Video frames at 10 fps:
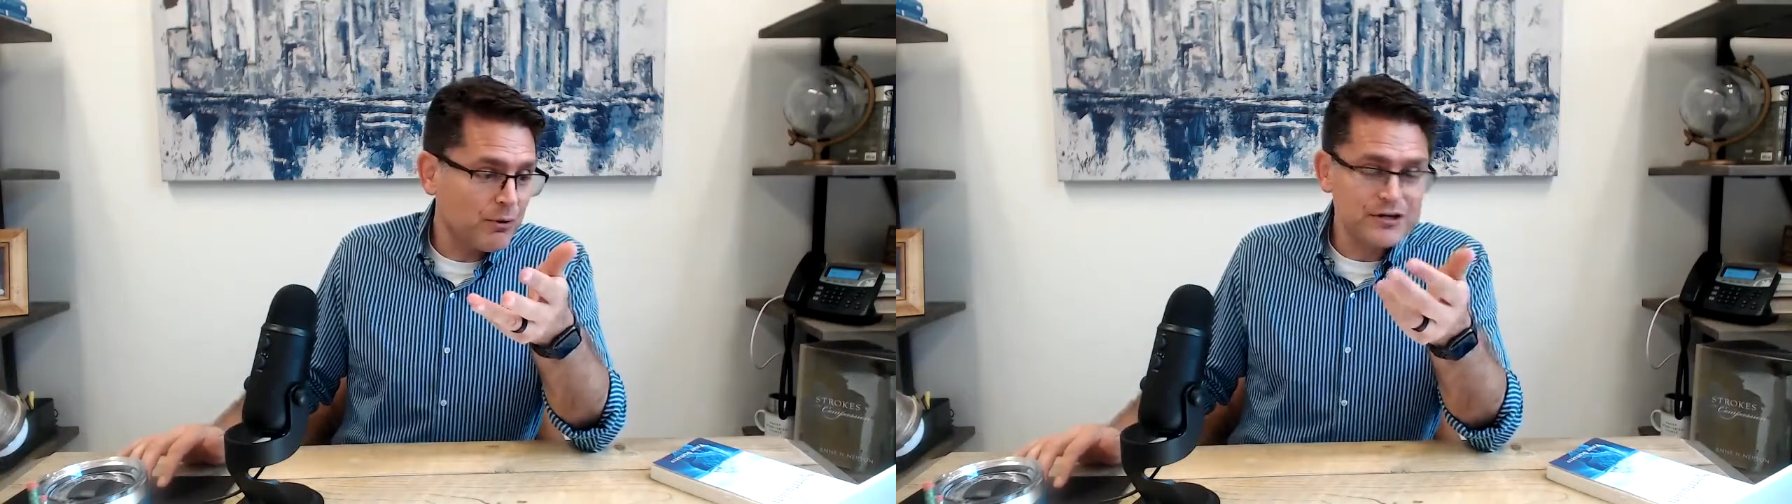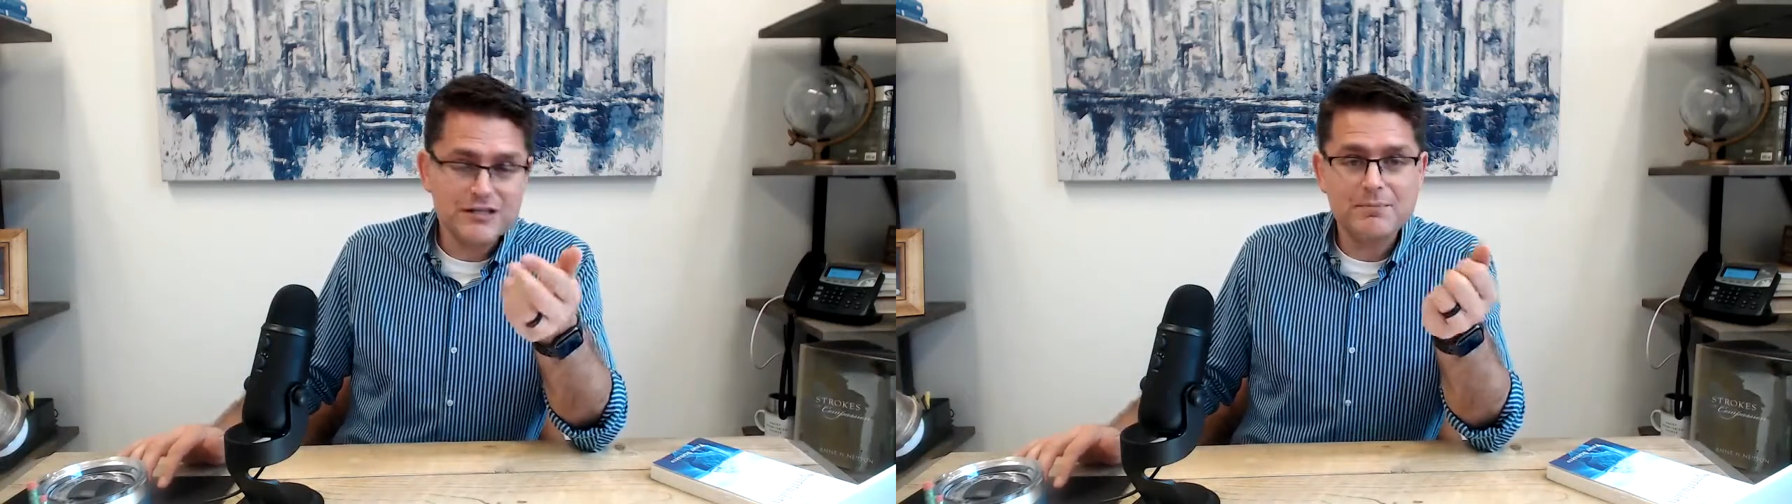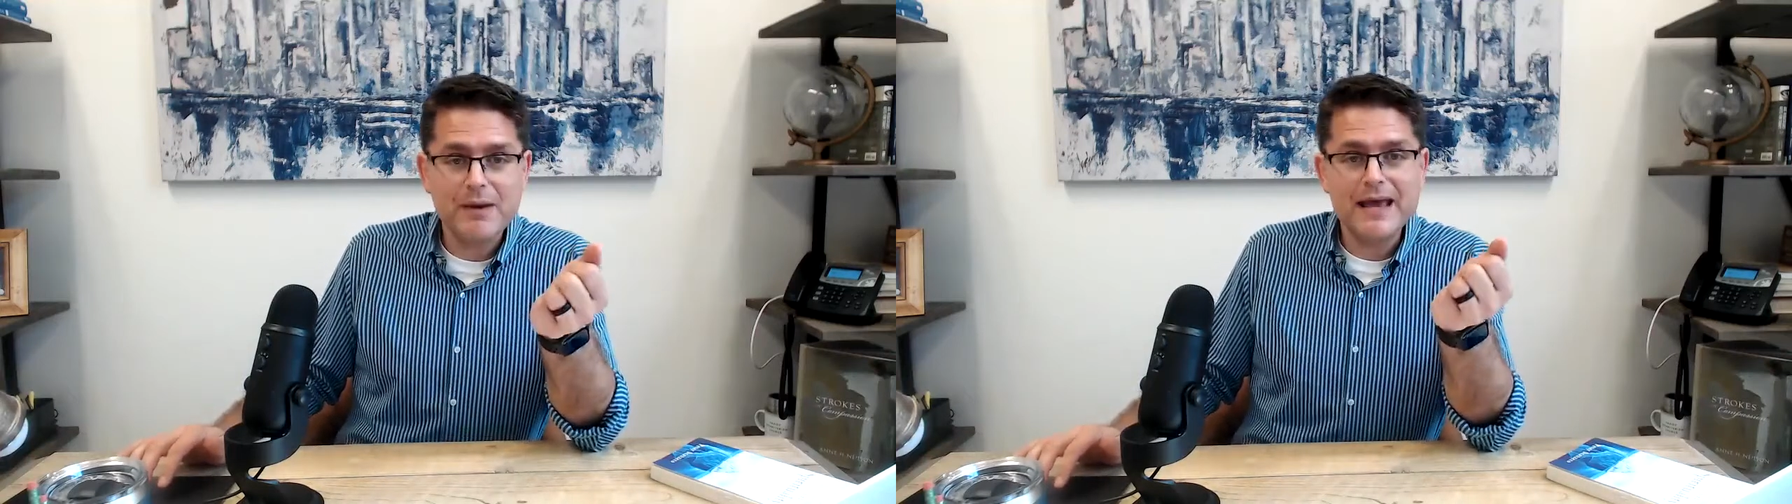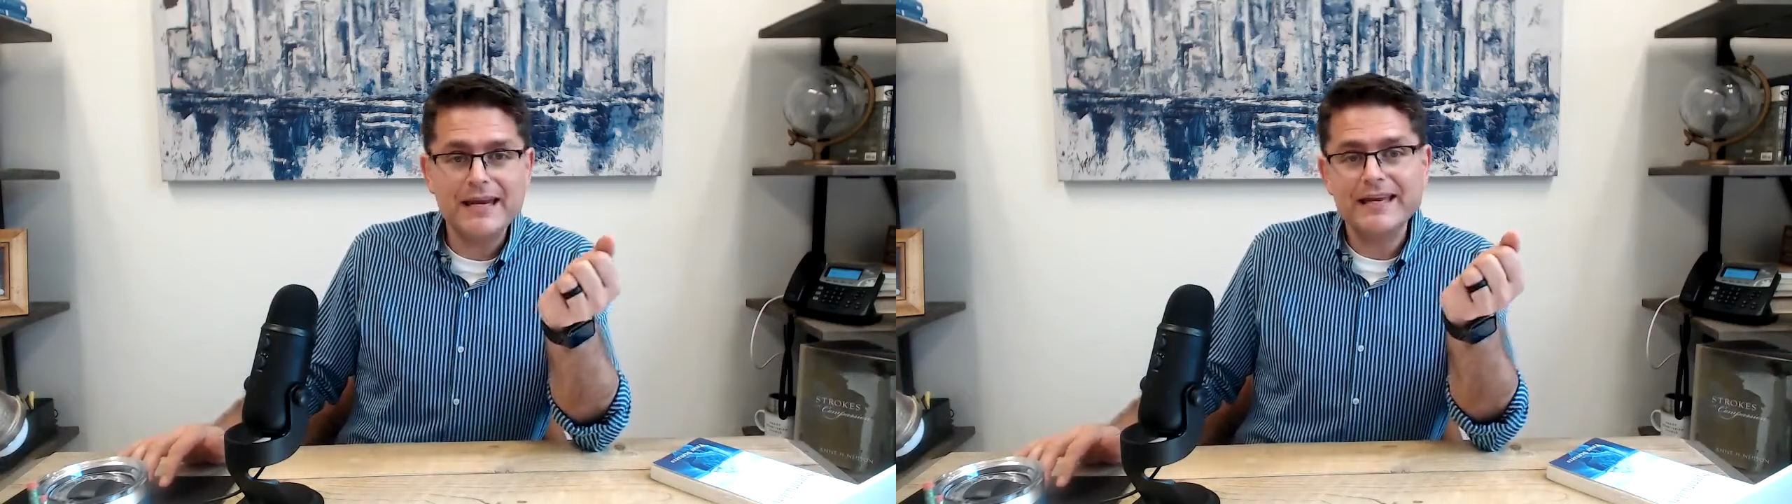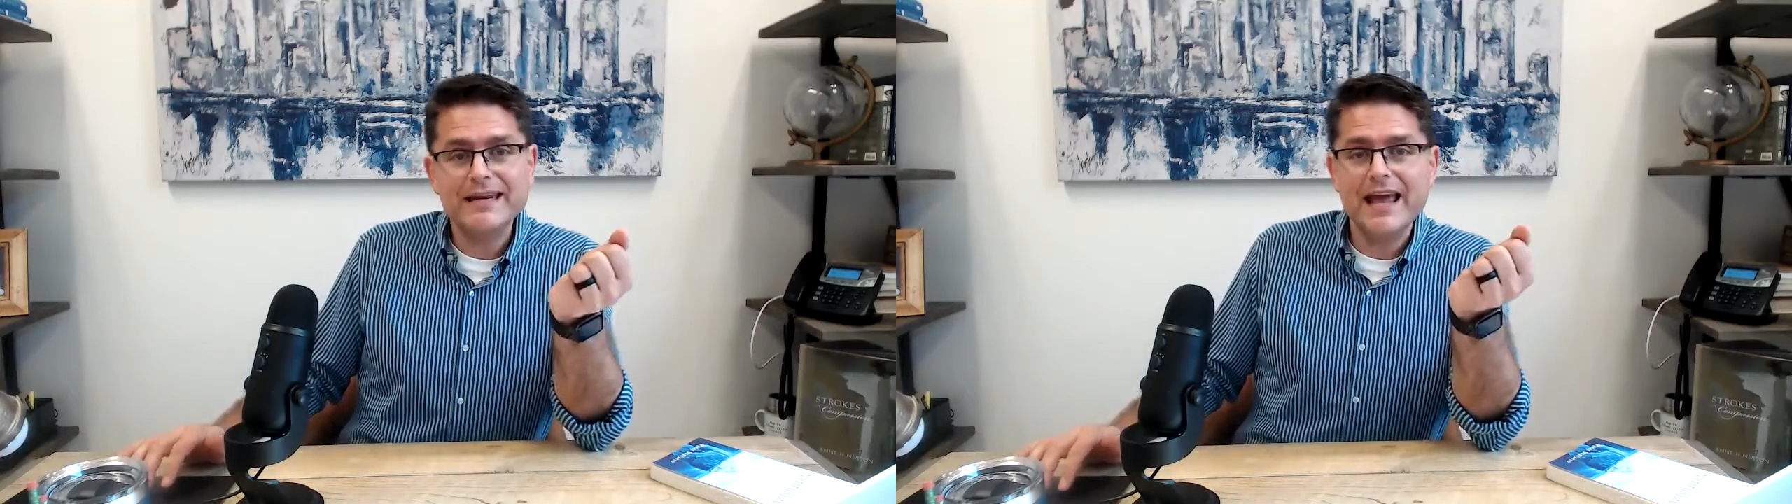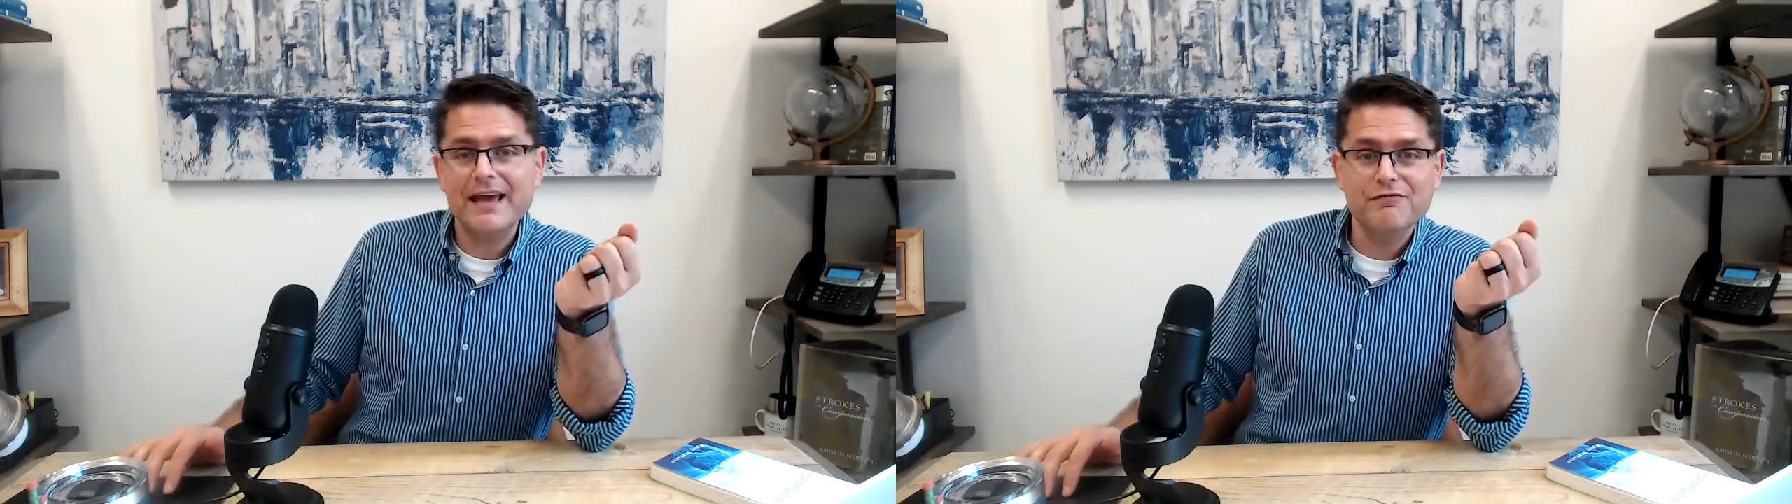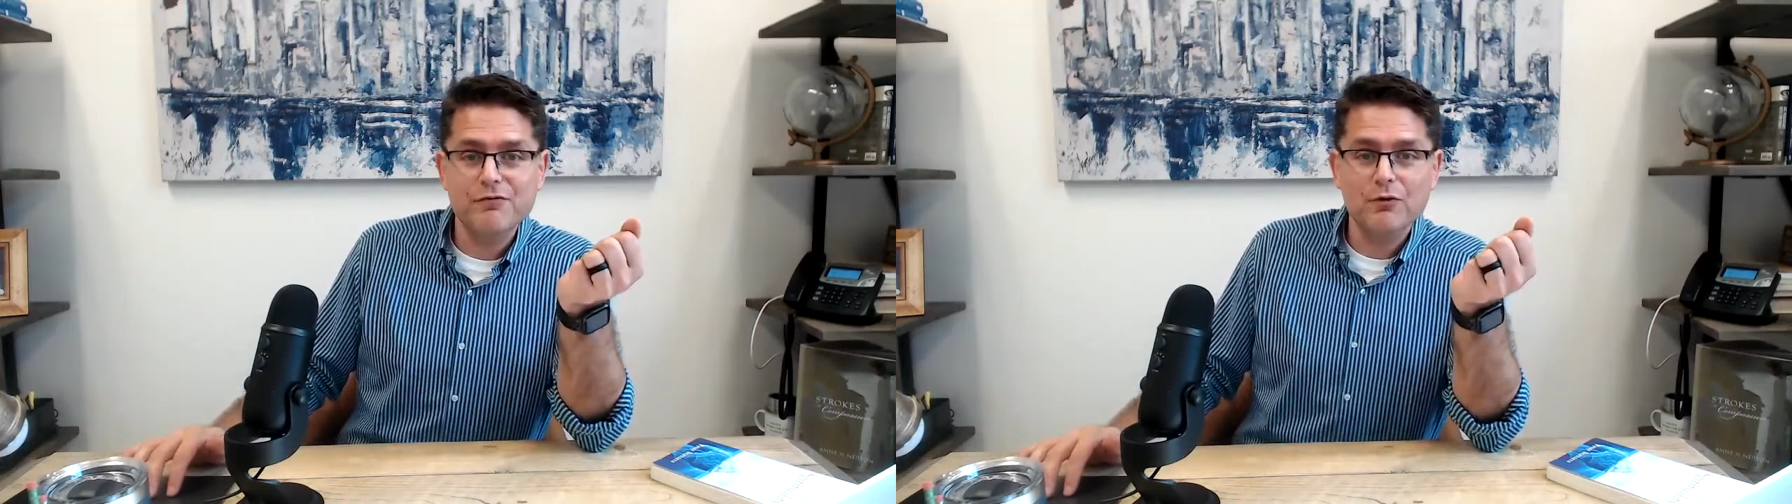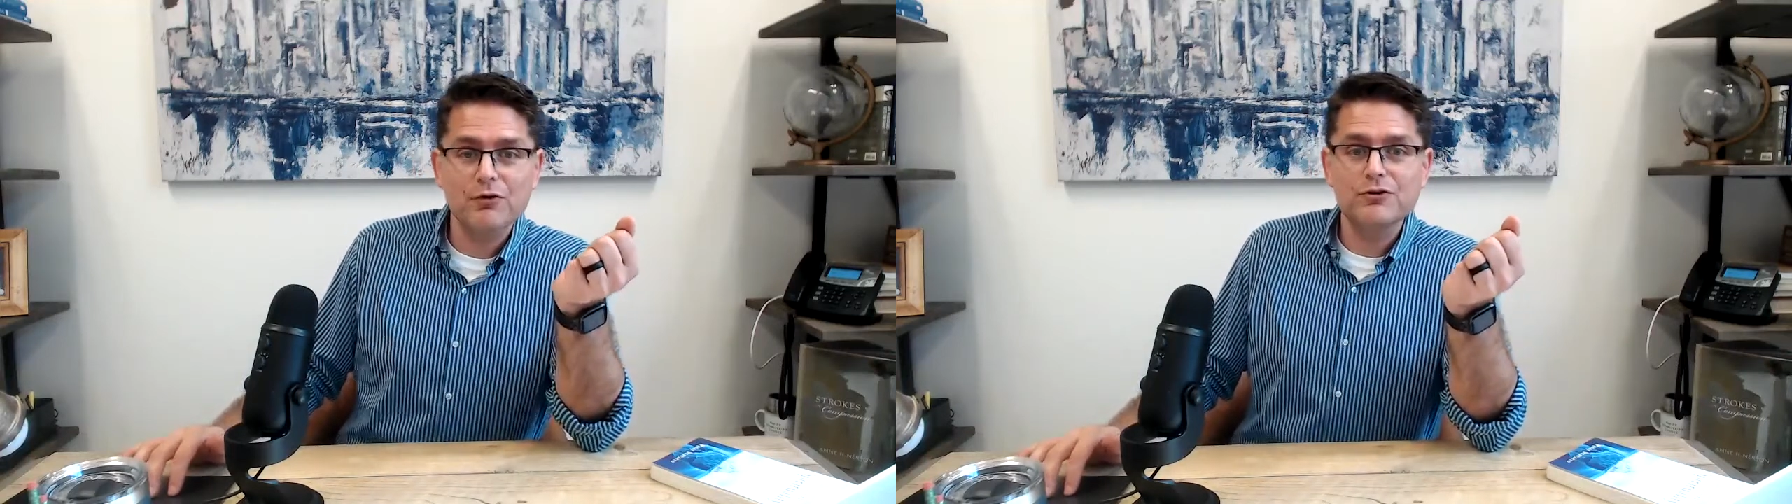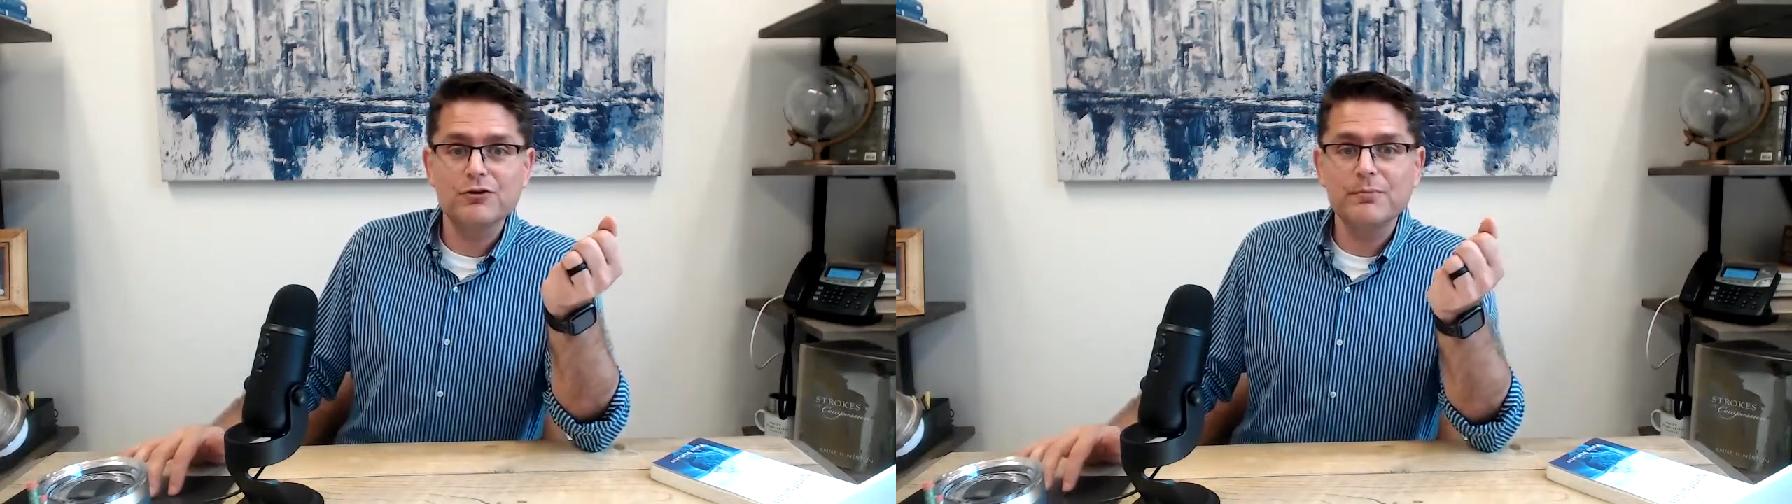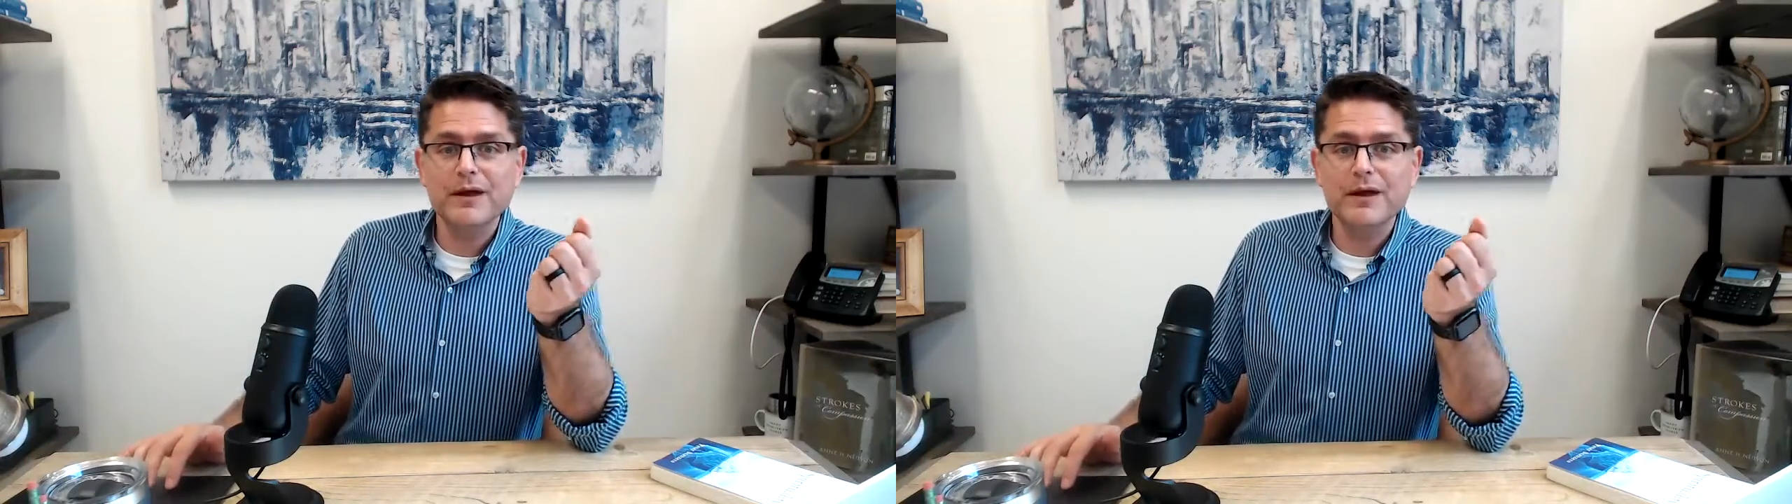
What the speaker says: participate in a four-group,